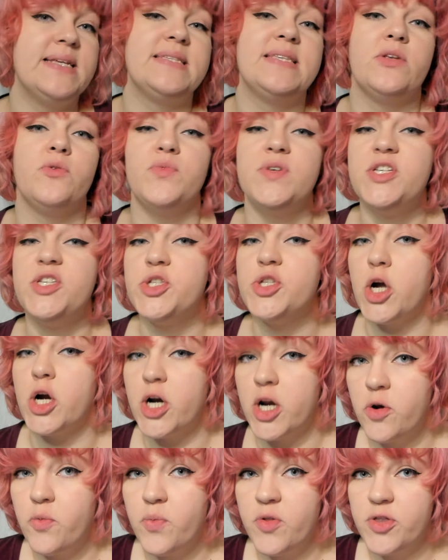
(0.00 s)
Listen, we
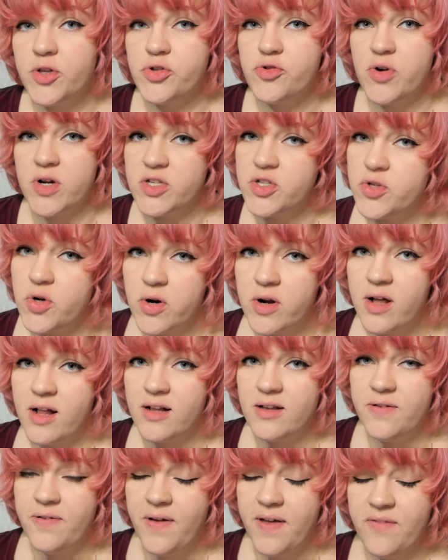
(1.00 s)
started with a drugstore
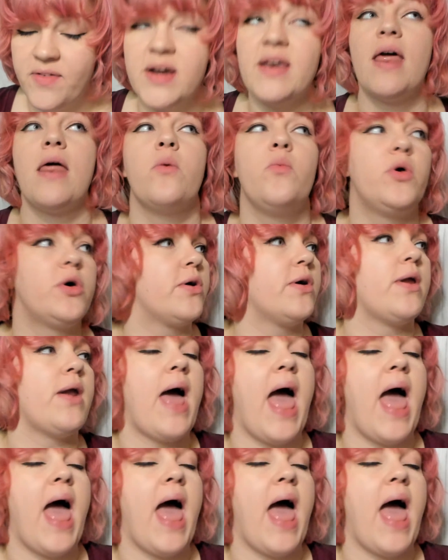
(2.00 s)
cult favorite and we're gonna